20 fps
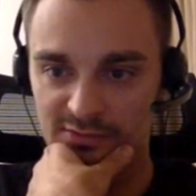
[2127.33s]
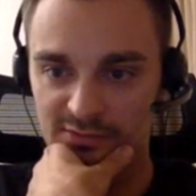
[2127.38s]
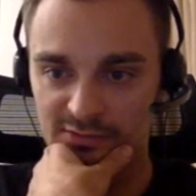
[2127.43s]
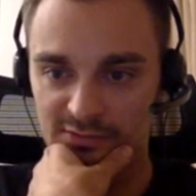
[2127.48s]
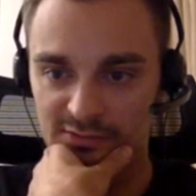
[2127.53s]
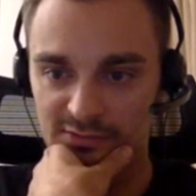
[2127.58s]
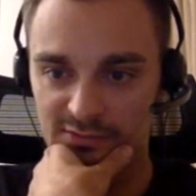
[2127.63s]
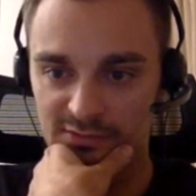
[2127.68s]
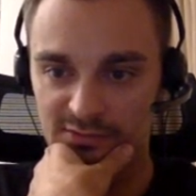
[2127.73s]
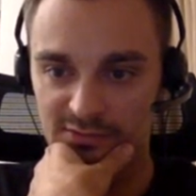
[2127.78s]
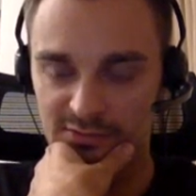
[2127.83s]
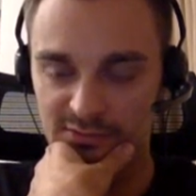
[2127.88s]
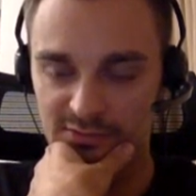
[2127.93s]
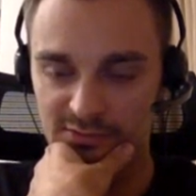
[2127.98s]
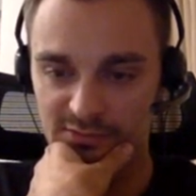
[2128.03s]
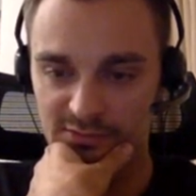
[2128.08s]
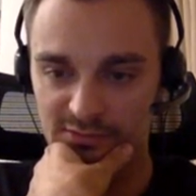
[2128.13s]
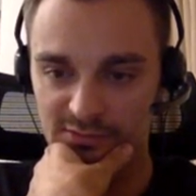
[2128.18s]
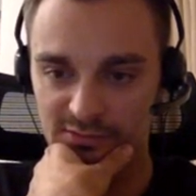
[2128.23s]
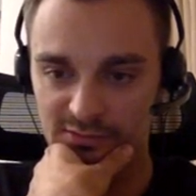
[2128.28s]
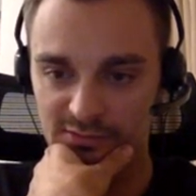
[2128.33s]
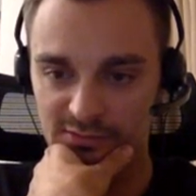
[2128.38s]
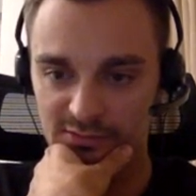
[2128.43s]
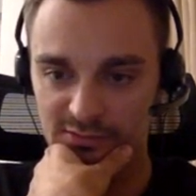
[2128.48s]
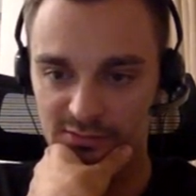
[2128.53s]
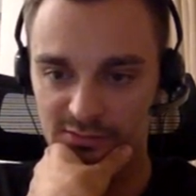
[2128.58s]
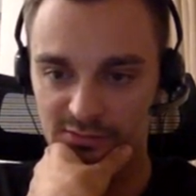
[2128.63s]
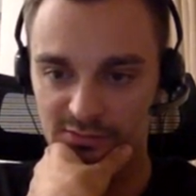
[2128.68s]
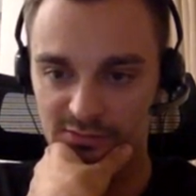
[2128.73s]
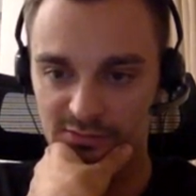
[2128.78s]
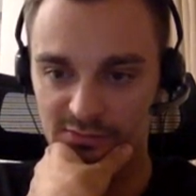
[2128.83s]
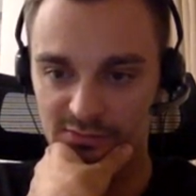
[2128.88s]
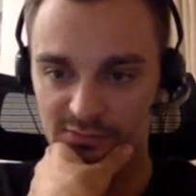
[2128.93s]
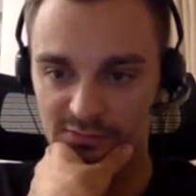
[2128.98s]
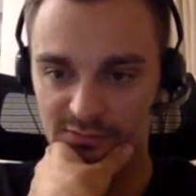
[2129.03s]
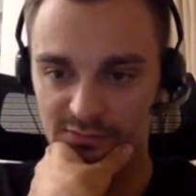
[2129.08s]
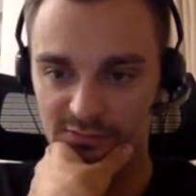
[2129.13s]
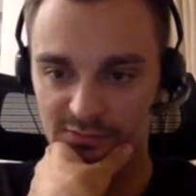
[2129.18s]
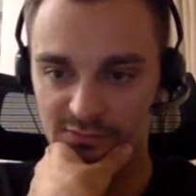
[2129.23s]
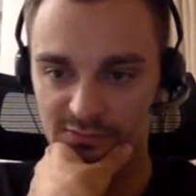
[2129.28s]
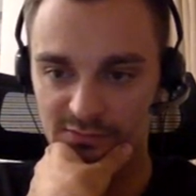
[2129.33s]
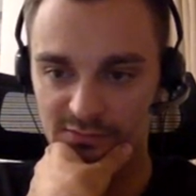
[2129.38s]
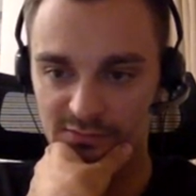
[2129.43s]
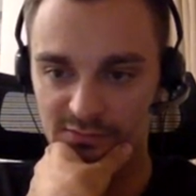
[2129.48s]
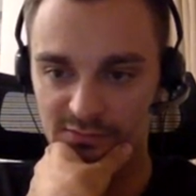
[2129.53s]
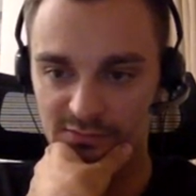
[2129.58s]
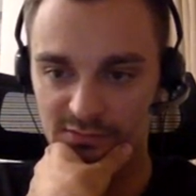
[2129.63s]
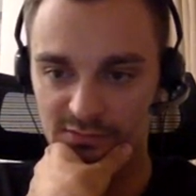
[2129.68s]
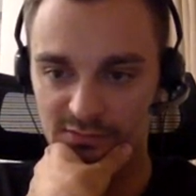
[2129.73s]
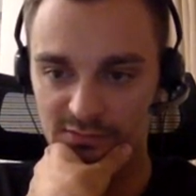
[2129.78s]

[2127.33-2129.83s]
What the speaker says: (no one is talking)